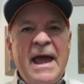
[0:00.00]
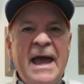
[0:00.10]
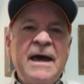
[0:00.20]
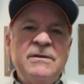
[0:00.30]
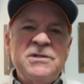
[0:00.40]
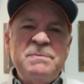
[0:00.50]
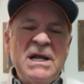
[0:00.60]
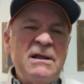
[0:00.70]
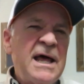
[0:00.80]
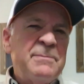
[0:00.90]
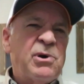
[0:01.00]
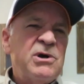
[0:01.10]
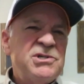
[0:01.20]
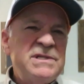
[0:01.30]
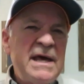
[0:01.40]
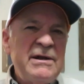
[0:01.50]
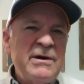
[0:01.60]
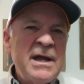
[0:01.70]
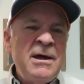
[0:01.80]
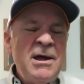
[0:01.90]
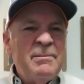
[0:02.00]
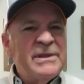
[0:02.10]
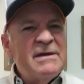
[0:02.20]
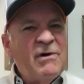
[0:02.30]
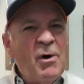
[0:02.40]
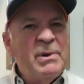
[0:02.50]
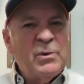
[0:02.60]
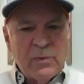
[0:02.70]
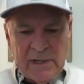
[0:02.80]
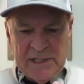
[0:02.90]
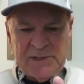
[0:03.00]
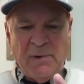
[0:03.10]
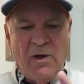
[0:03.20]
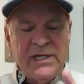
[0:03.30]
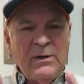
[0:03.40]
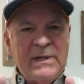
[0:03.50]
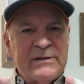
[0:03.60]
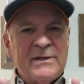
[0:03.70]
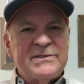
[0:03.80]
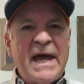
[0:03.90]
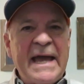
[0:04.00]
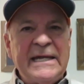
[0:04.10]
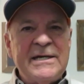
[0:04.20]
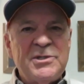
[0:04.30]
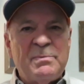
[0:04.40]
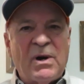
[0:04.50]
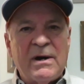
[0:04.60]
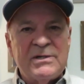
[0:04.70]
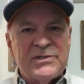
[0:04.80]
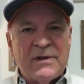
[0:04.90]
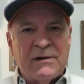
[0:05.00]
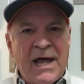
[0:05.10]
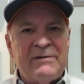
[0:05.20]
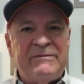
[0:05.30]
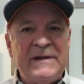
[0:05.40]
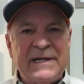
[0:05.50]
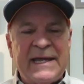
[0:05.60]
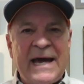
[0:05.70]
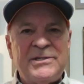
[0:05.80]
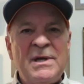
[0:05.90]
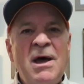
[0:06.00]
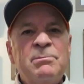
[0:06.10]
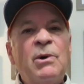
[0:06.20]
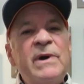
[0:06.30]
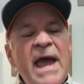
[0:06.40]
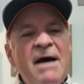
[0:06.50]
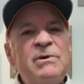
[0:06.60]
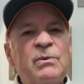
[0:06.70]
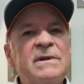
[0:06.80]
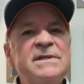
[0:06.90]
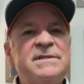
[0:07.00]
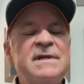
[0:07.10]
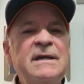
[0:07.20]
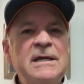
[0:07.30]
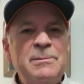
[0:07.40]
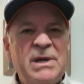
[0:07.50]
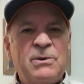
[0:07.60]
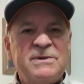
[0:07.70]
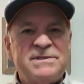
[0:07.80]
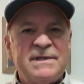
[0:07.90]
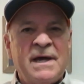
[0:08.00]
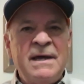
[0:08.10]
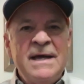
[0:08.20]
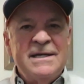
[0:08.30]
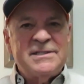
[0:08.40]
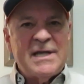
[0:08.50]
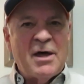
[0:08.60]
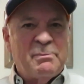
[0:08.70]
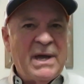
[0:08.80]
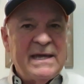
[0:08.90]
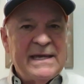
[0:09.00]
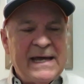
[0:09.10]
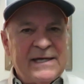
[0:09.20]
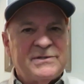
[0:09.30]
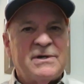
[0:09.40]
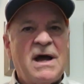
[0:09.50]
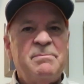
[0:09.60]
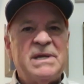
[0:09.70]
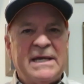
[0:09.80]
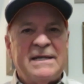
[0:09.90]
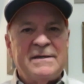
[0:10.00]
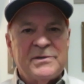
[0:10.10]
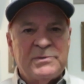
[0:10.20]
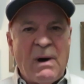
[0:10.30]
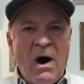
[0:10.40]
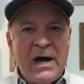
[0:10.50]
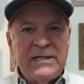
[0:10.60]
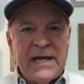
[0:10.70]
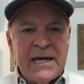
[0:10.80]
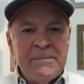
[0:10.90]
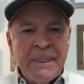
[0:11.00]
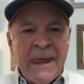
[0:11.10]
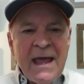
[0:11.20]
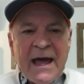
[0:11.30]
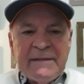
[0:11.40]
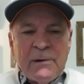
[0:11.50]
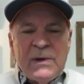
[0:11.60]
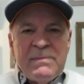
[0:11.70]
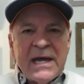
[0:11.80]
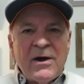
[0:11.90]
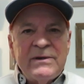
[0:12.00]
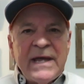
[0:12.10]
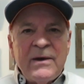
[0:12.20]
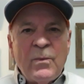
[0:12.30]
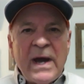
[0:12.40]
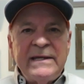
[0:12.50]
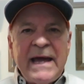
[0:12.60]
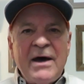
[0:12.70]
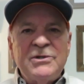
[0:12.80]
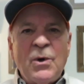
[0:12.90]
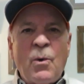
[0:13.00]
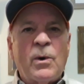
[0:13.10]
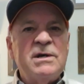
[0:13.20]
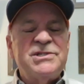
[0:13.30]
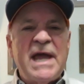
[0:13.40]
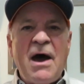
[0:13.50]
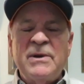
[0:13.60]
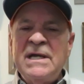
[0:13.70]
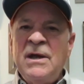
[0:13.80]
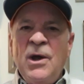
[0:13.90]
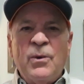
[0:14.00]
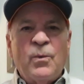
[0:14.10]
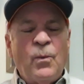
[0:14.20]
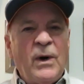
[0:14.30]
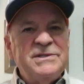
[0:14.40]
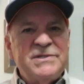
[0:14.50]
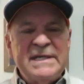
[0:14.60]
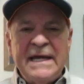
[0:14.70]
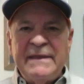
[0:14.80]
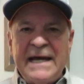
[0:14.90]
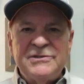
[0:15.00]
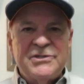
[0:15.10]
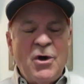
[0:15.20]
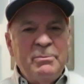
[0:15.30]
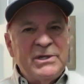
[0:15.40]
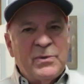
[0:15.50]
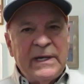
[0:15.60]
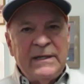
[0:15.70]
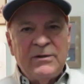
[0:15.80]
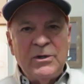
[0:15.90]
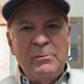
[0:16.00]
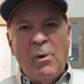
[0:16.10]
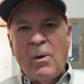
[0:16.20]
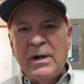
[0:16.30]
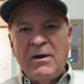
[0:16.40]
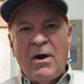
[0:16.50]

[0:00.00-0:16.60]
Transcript: and there's been a lot of perch in that area, but they've all been really small, you know, like those 8-inch perch. So they're a lot of fun to catch, but we haven't really seen any big ones in the South Bay yet, as they're not beginning to spawn yet. And then we make our way down to Orange County. Once again, that zone between Newport